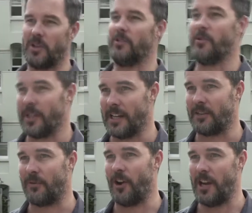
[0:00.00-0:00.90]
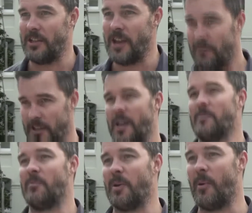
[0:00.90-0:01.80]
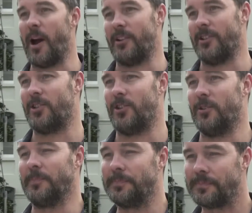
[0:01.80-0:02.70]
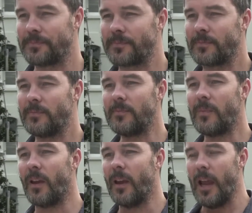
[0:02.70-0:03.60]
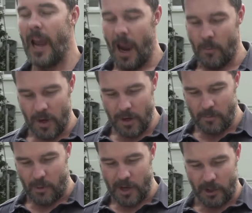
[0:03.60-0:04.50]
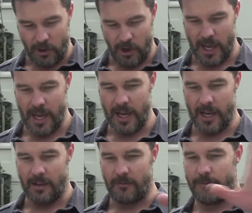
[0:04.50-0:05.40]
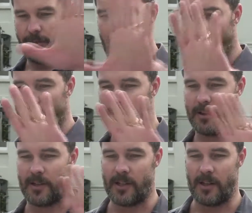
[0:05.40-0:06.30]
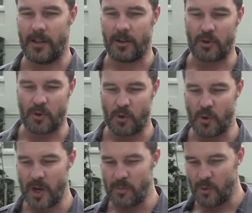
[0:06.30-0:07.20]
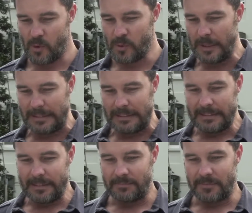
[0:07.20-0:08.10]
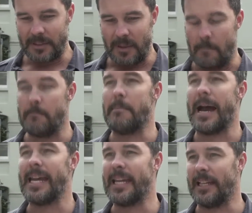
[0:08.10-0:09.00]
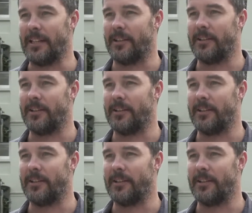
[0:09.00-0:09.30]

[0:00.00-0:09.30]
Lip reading: are you doing next Friday? You have to come and be a part of this shoot. And when I brushed her hair, it fell into this incredible mane